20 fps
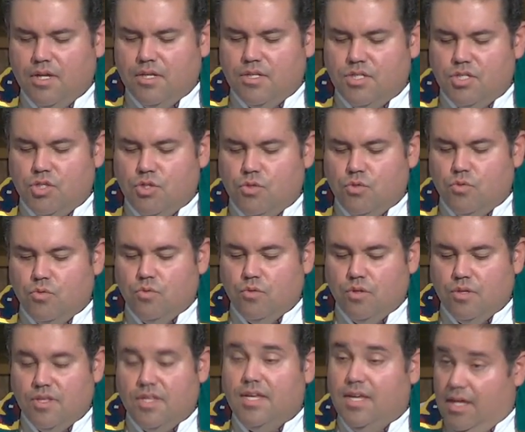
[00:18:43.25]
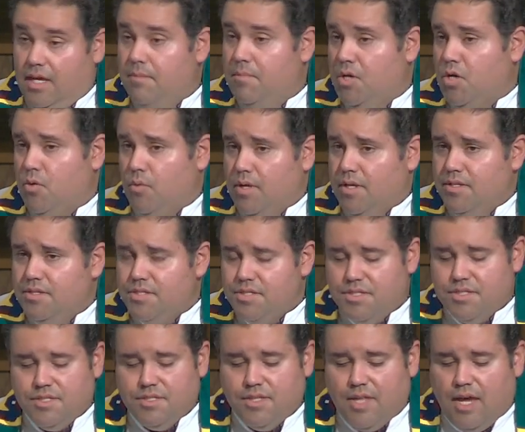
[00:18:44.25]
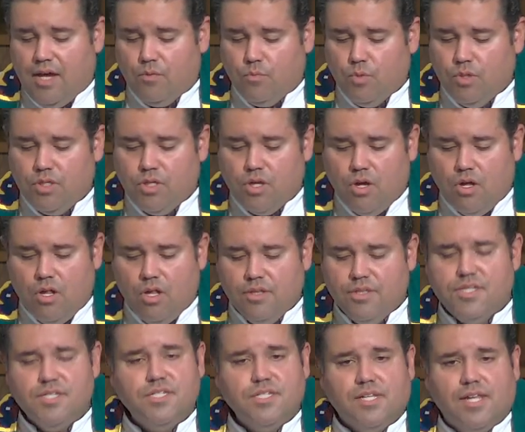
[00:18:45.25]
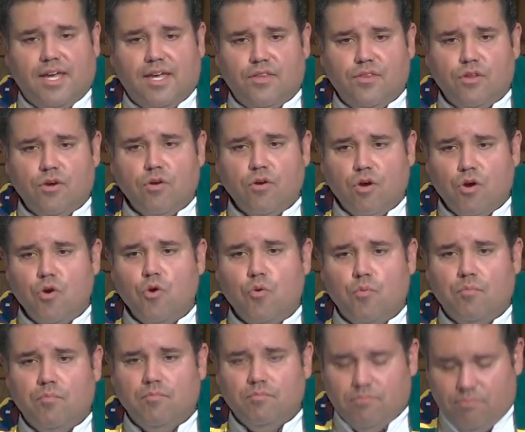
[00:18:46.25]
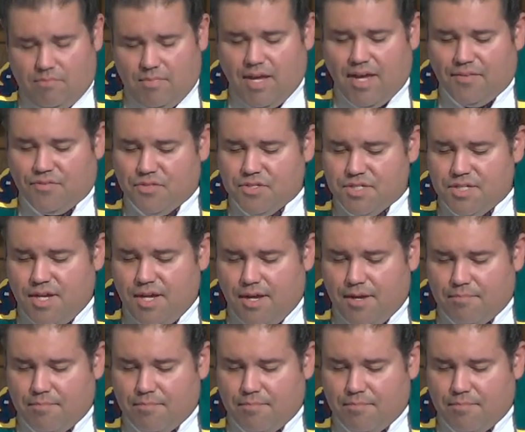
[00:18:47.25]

to the immigrants that would call this land their home at the time.